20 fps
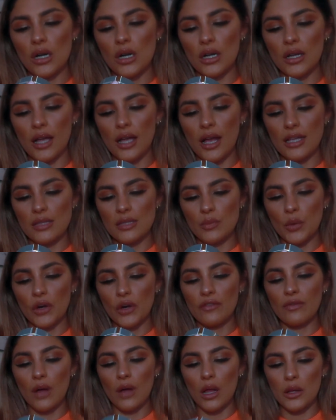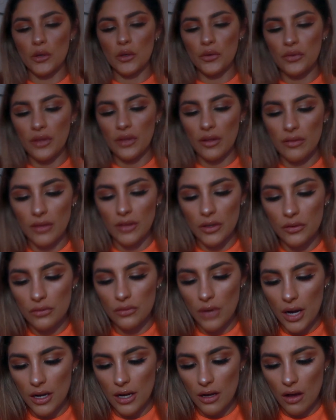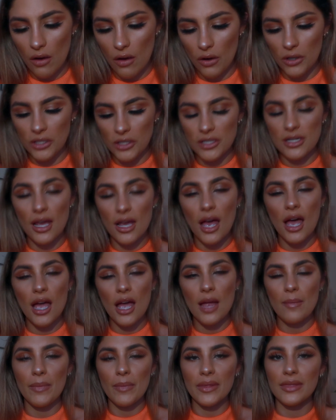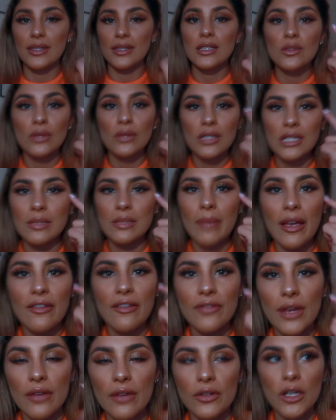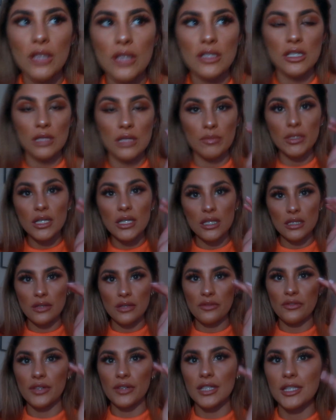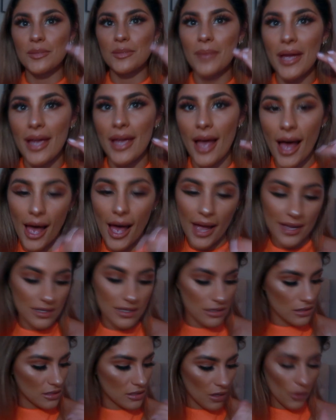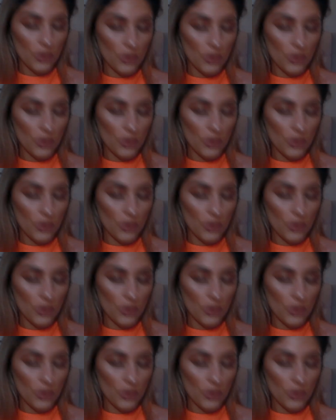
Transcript: it has more volume than the Ride or Die, but this one is my favorite just because it fits my eyes so,